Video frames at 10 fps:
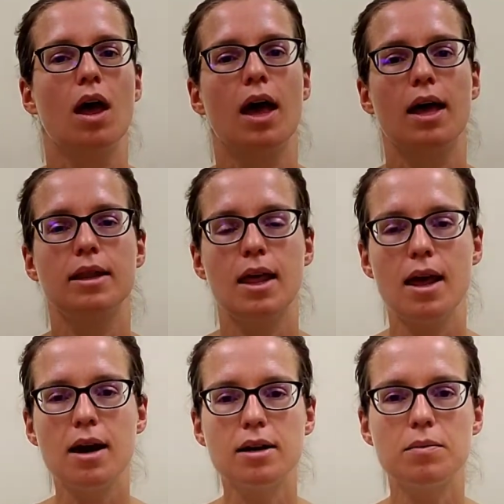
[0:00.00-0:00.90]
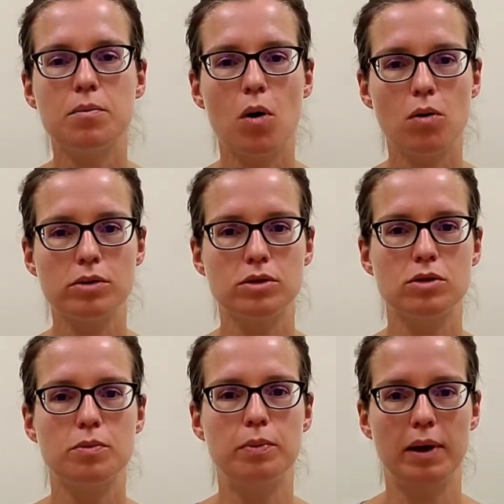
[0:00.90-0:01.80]
And they are most to
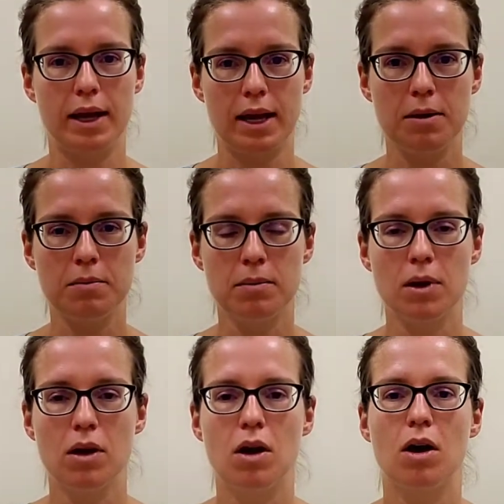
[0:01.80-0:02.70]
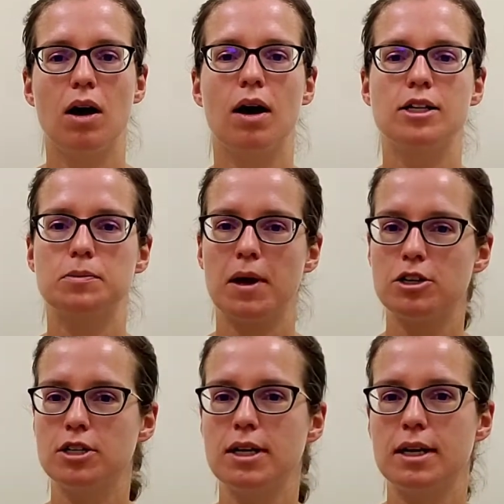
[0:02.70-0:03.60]
blame,
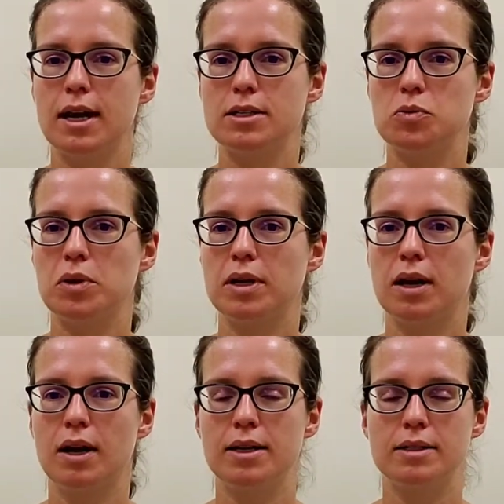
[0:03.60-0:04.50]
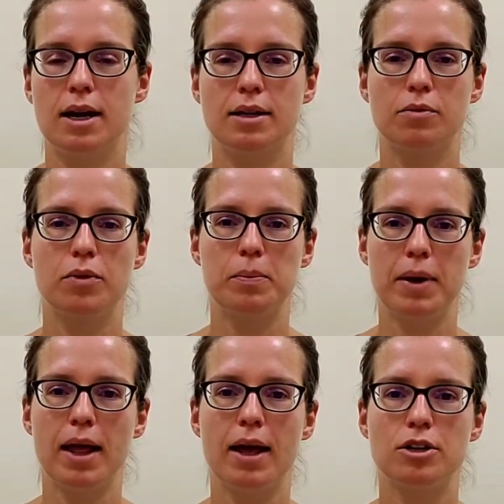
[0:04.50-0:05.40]
especially in case when clients had
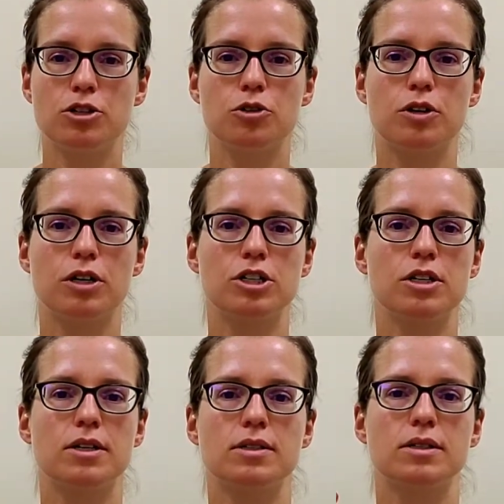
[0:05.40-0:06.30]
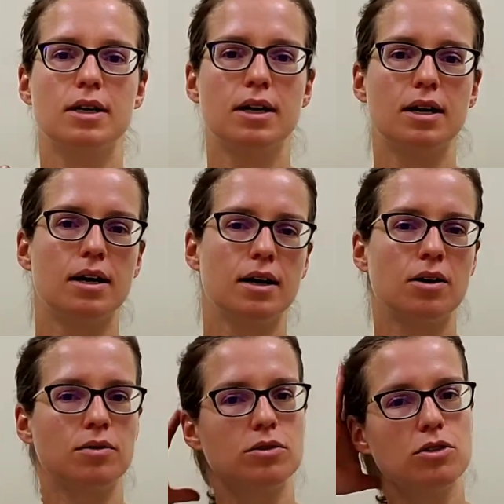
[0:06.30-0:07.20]
whiplash or just
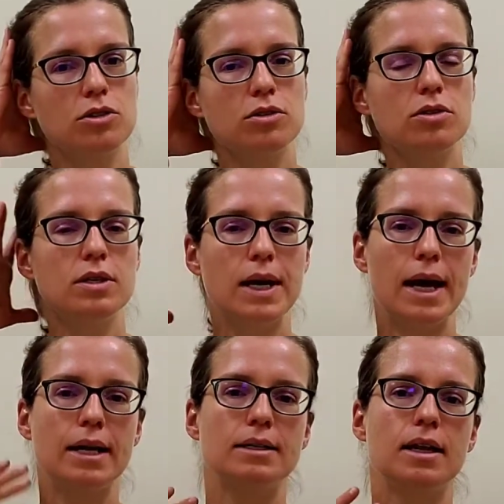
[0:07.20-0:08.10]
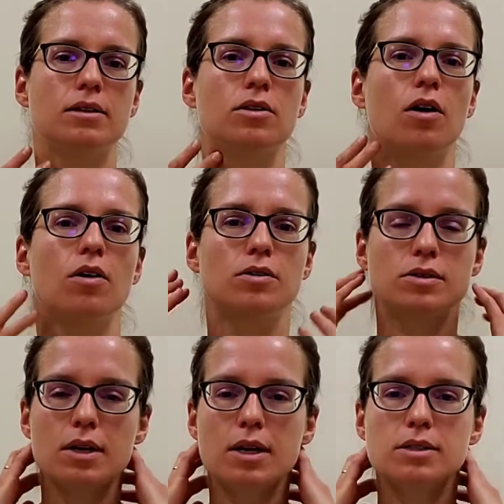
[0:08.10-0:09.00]
contusion to the head that
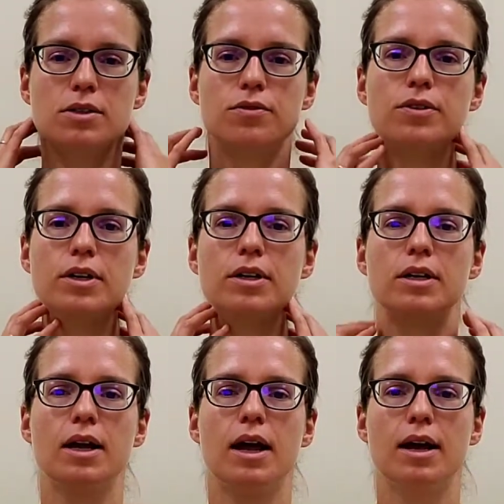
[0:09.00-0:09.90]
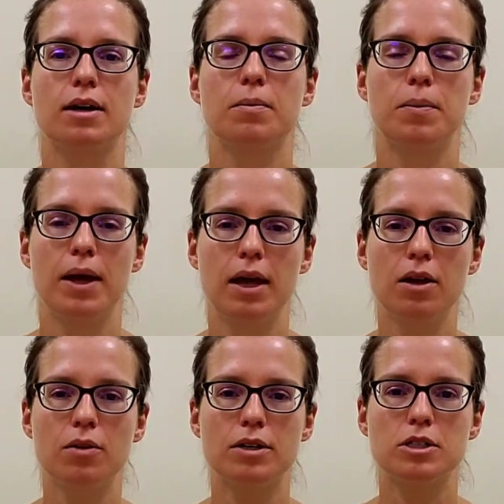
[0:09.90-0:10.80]
cause severe neck pain
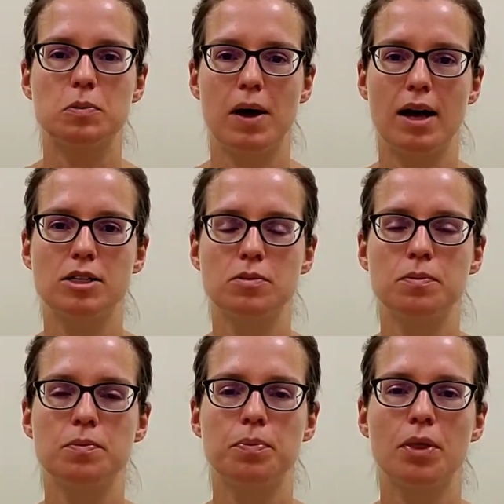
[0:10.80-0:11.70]
or spasm.